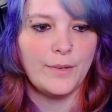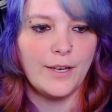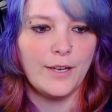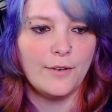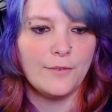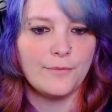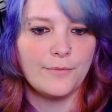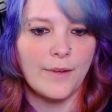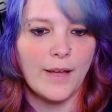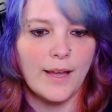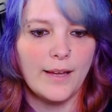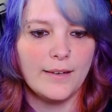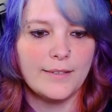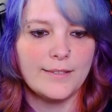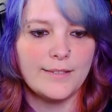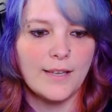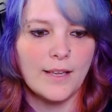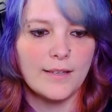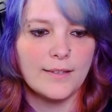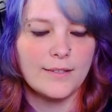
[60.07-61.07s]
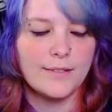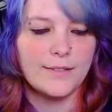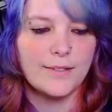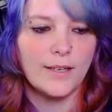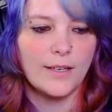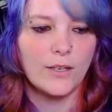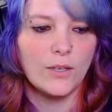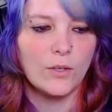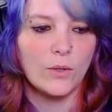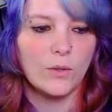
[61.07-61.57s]
didn't find said
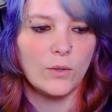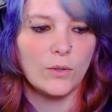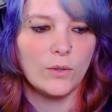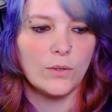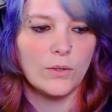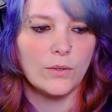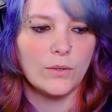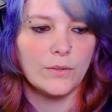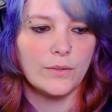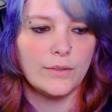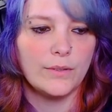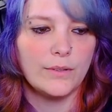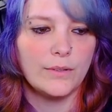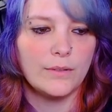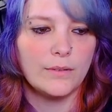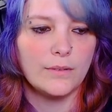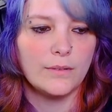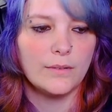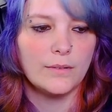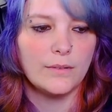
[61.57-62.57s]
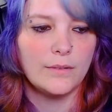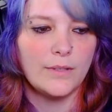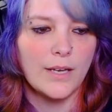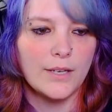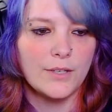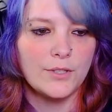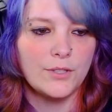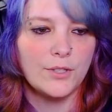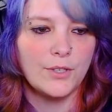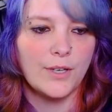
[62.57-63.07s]
sinkhole
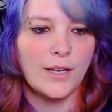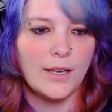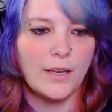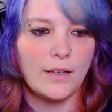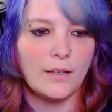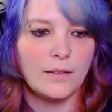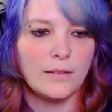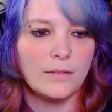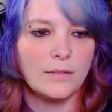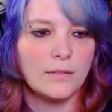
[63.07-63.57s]
yesterday.